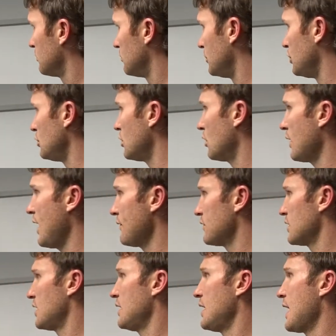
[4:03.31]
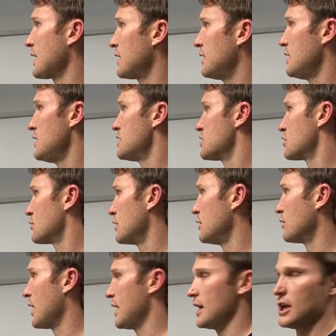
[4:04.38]
You don't have to connect these 3
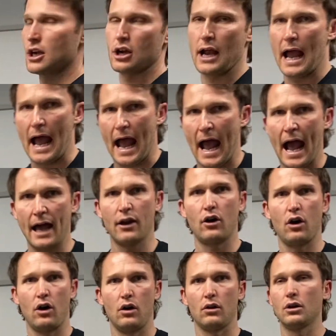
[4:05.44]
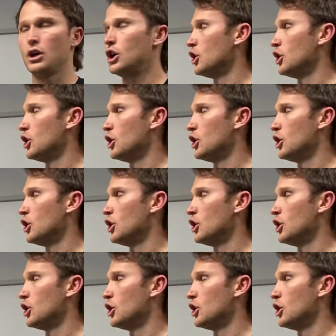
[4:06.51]
right here at all.